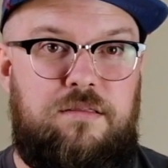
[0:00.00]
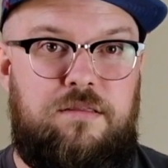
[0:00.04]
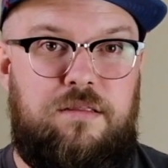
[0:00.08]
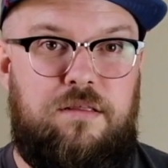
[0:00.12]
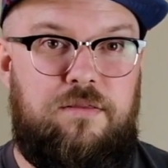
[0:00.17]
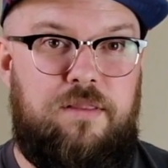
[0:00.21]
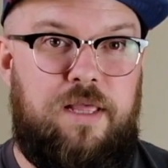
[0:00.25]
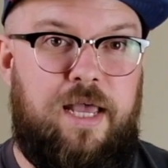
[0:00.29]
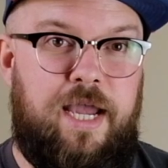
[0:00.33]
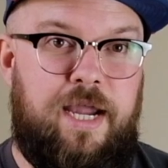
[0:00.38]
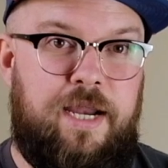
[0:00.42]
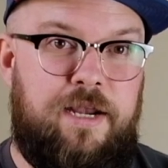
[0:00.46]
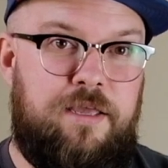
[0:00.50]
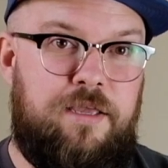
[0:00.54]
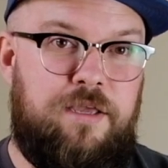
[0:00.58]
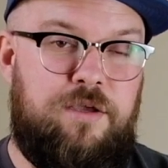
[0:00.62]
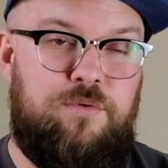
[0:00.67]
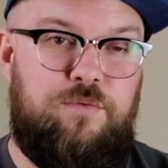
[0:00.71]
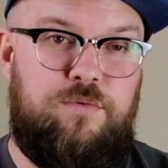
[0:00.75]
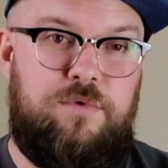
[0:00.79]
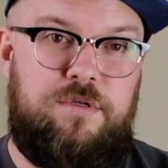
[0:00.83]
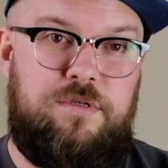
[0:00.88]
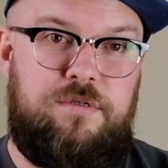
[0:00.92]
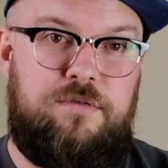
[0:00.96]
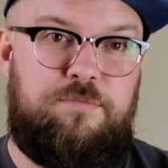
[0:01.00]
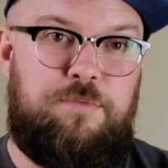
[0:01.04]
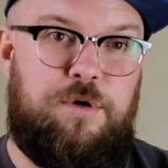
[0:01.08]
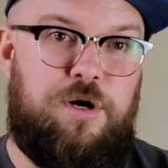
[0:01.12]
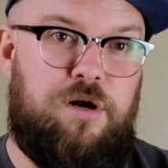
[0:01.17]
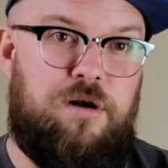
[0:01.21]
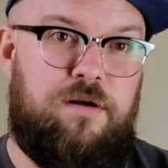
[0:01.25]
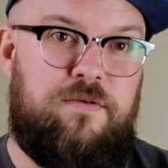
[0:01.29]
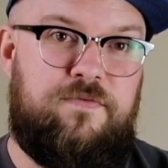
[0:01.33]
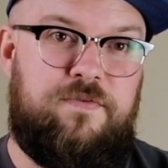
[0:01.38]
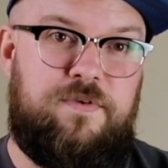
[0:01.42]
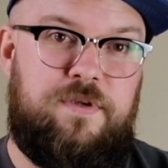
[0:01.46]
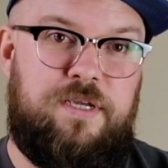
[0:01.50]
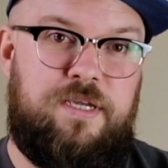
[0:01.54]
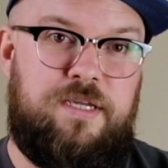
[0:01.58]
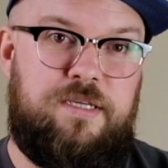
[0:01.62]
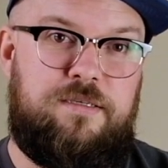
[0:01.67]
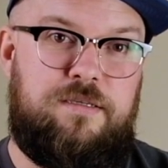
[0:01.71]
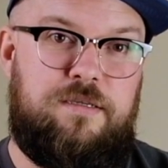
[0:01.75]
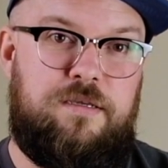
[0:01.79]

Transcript: The lighting was perfect.